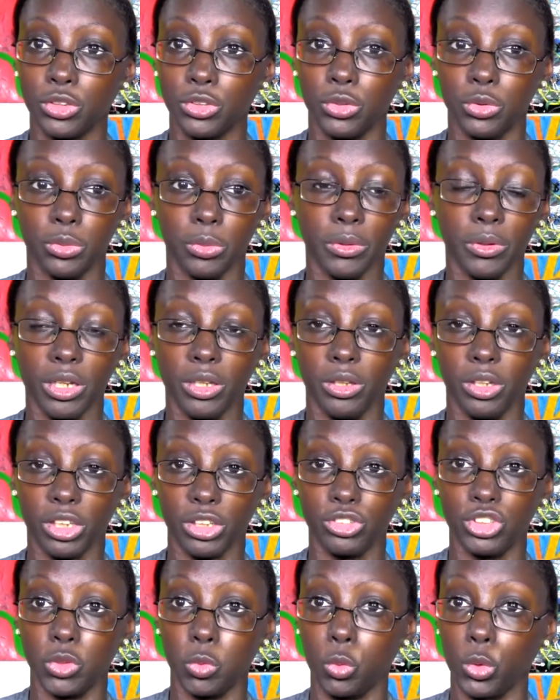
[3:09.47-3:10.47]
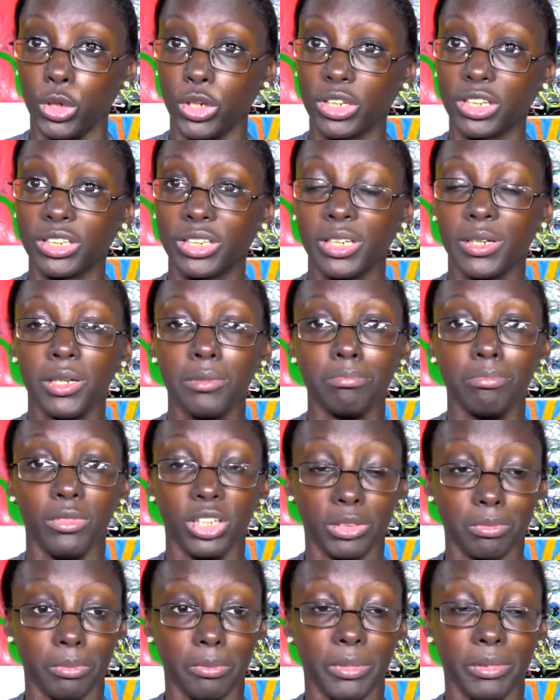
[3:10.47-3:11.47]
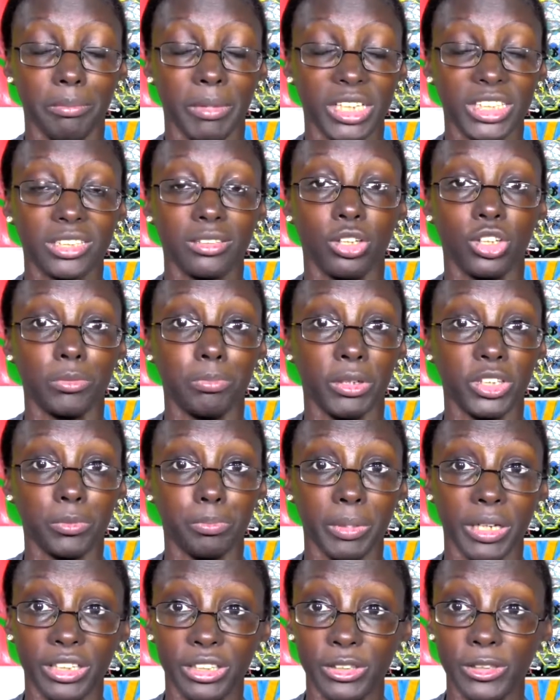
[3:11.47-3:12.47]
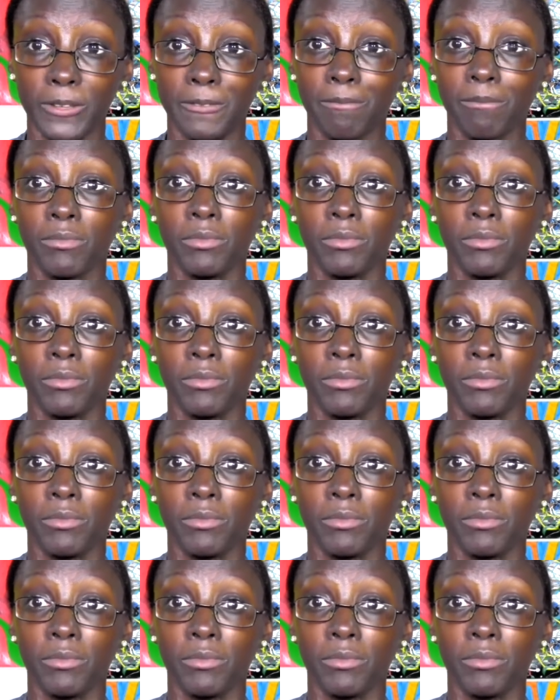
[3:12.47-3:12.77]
You look at your work, makes it look much better.